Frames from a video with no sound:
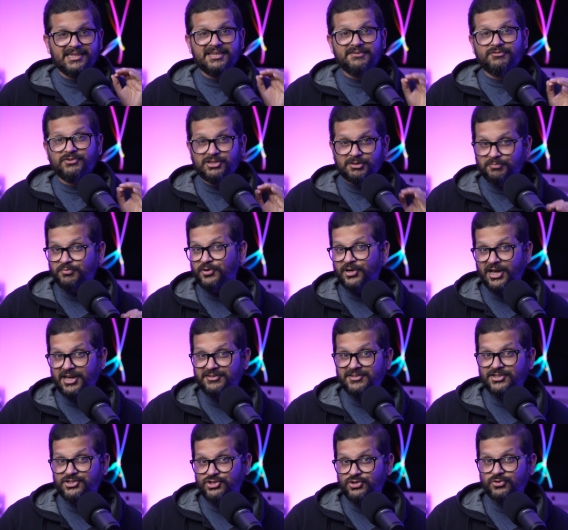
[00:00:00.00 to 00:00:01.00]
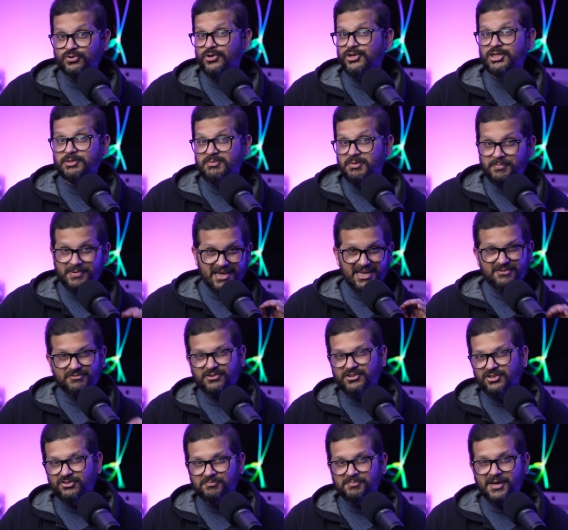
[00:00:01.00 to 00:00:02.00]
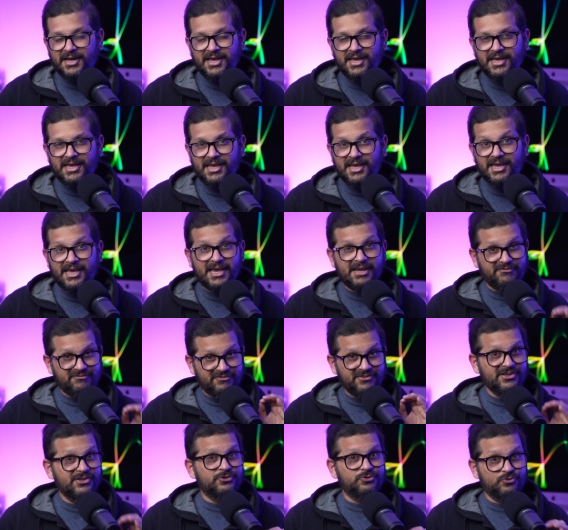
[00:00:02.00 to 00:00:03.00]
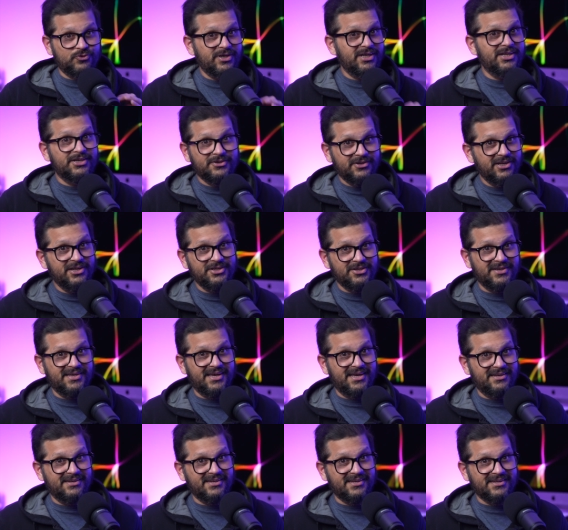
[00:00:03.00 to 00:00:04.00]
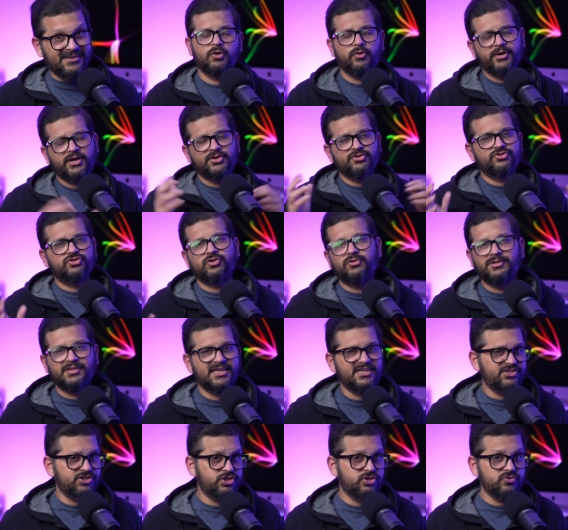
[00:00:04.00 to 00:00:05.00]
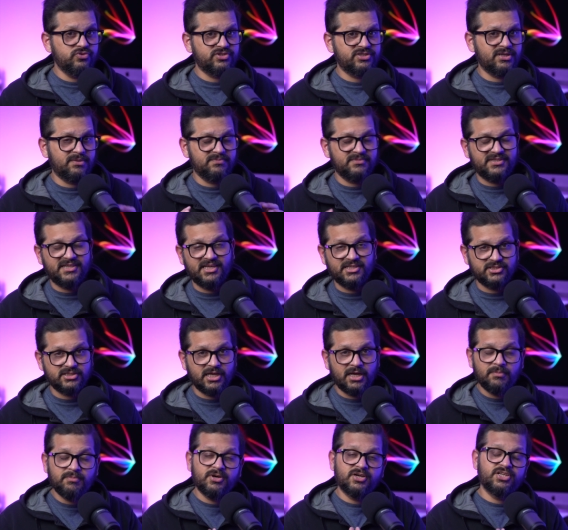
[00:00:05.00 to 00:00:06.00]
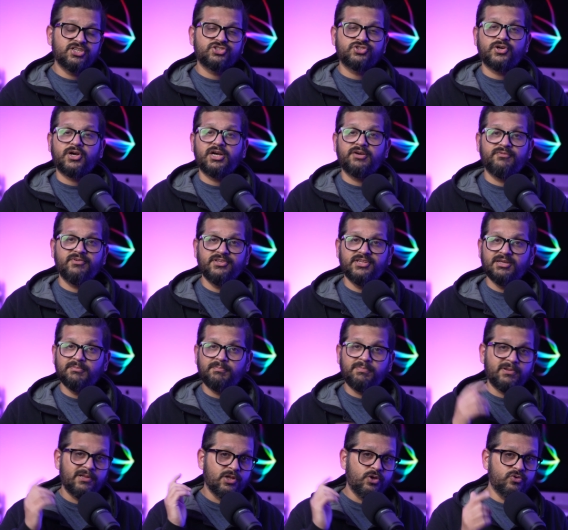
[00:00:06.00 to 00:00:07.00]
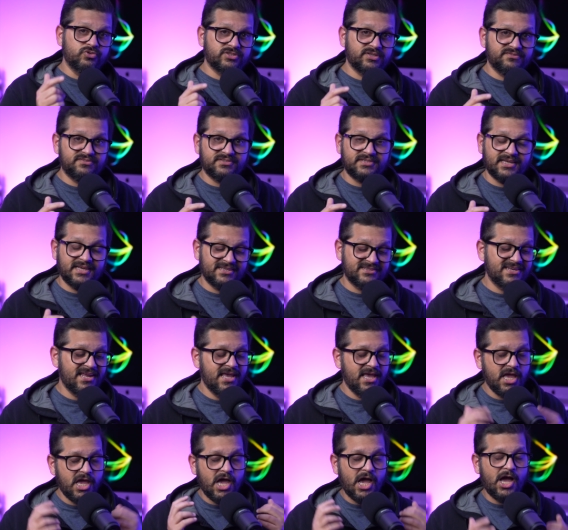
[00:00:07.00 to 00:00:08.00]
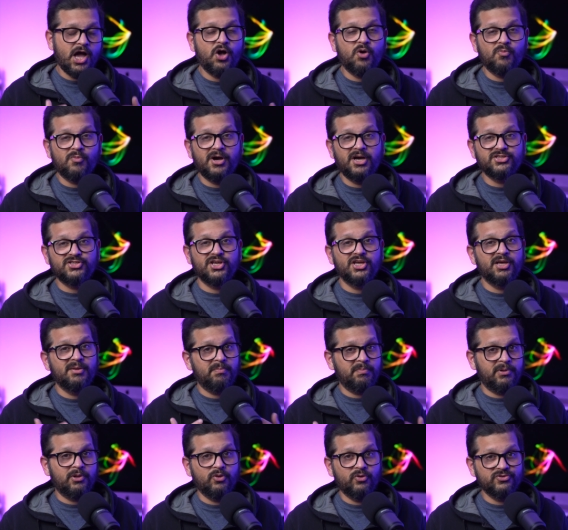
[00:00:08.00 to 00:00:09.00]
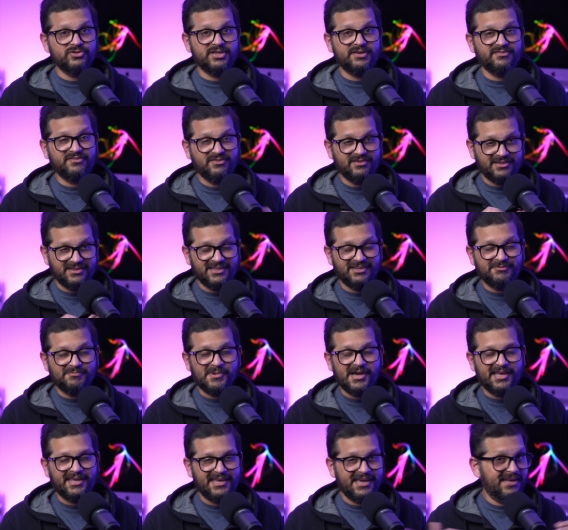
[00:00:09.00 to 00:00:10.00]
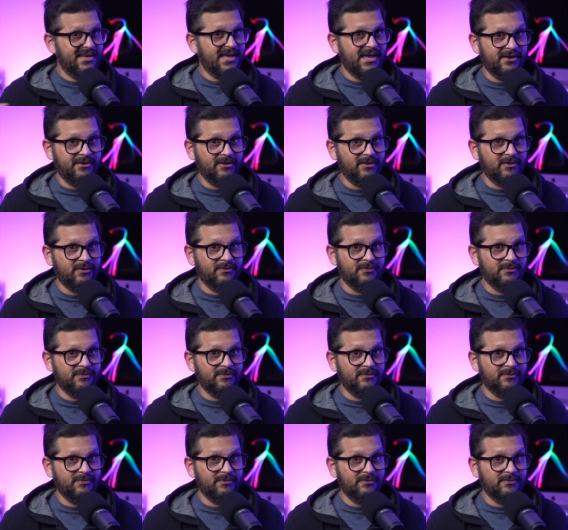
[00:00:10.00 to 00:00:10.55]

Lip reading: think for the price that you're going to be paying for this mic, it feels really good in your hand. Okay, so let's do some tests. I'm going to start with the Plosives test, how much Plosives this mic can handle